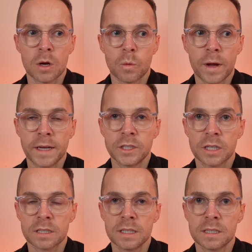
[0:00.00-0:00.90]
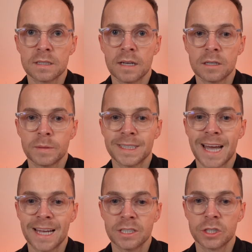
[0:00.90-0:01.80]
we just need to set up a
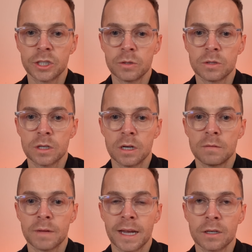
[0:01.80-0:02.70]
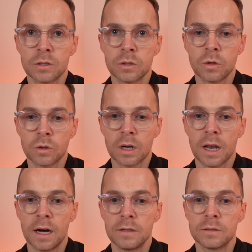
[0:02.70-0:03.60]
test user in Google
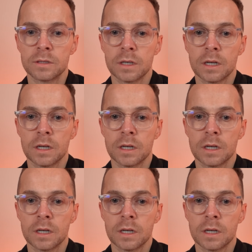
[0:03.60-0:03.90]
Cloud.